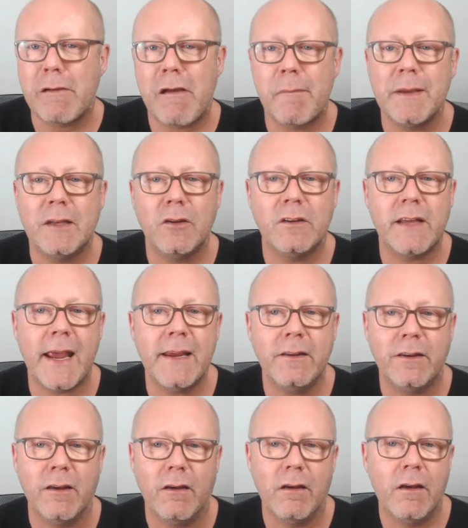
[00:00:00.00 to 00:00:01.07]
parameter
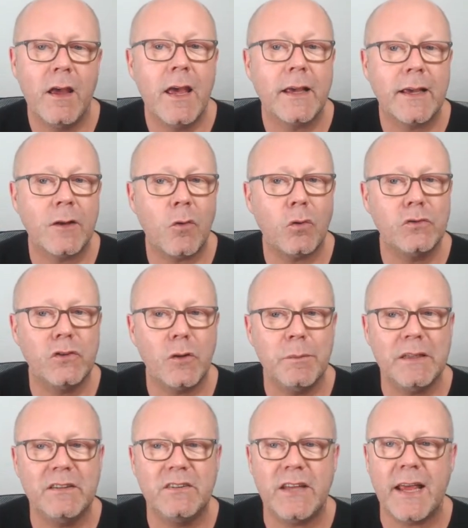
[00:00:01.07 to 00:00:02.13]
data can also
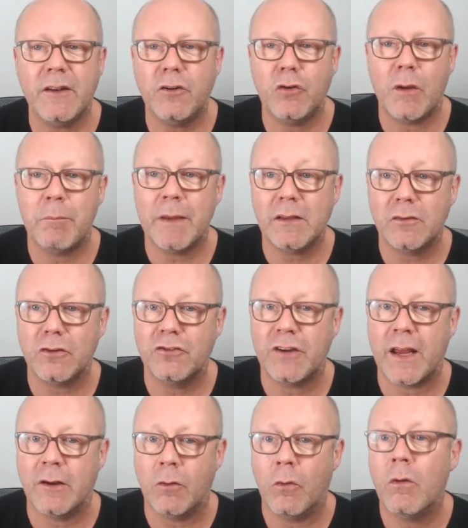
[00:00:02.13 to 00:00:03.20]
be sent to a mixer
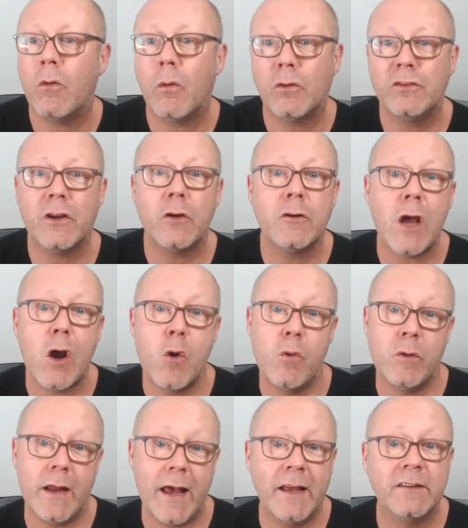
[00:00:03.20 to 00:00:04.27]
channel, also
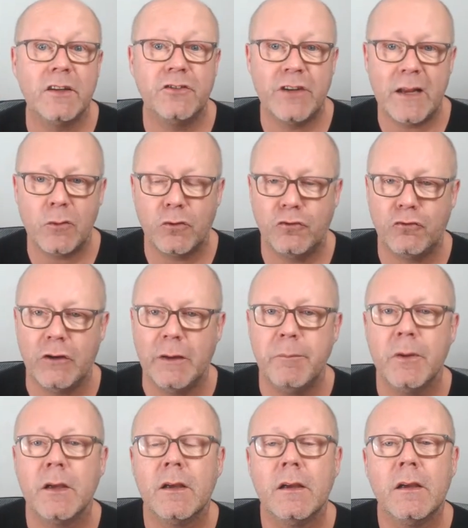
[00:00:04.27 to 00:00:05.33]
known as a channel
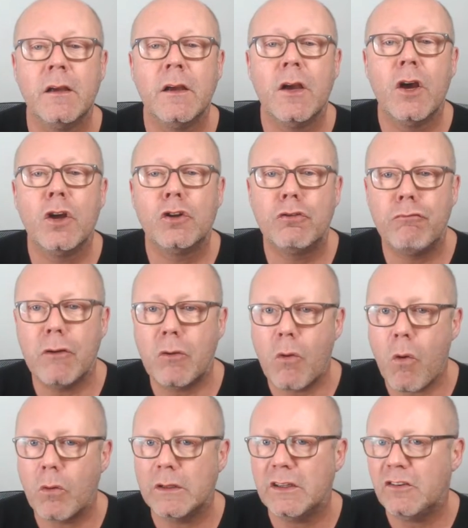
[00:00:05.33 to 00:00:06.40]
strip, to
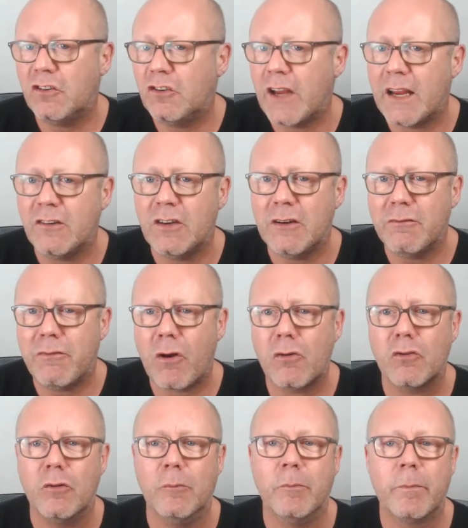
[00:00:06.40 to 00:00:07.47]
record its change in
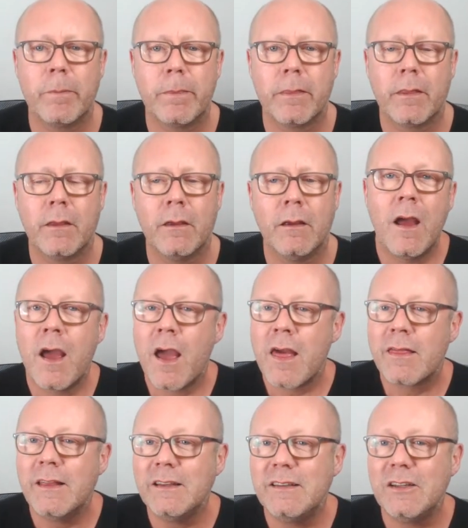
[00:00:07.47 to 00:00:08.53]
volume.
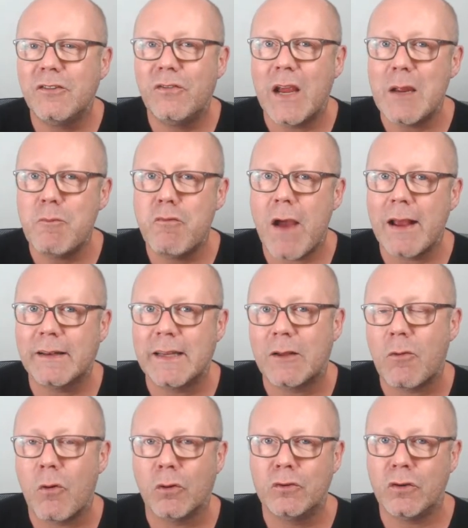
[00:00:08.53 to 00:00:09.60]
This is very
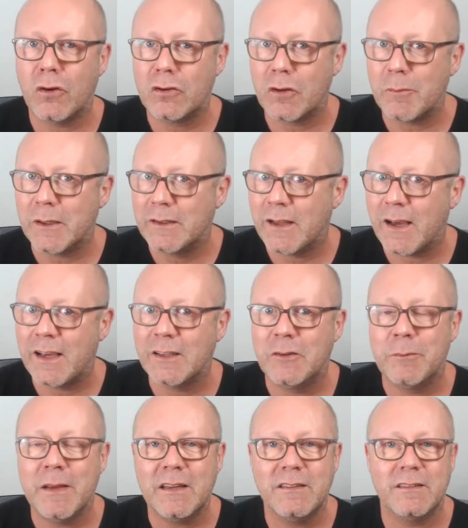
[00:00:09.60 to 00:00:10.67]
practical to
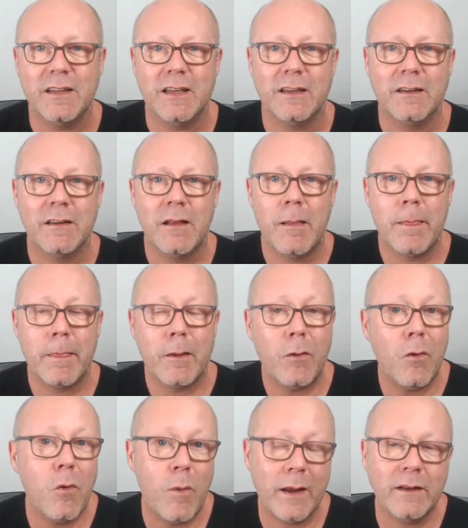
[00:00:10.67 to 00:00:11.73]
automatize mixing
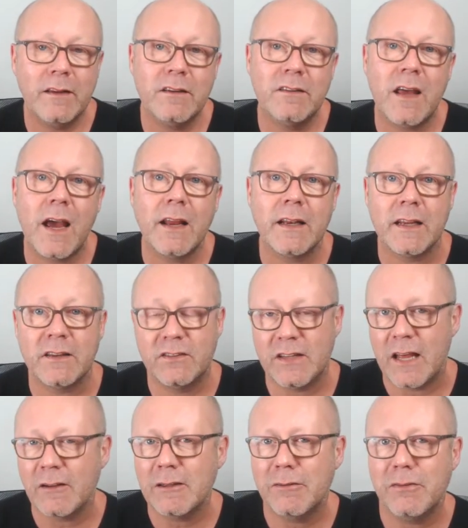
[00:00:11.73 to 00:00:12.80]
or when designing
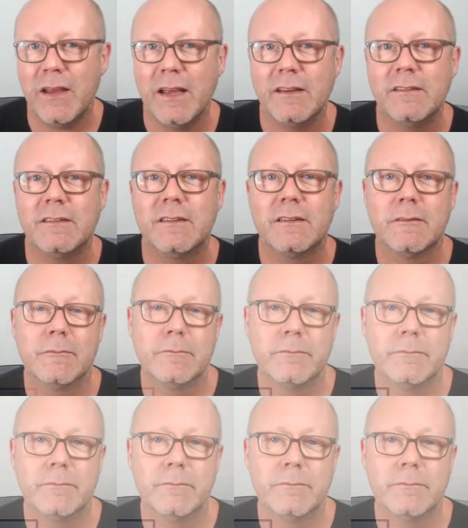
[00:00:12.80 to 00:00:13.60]
sound effects.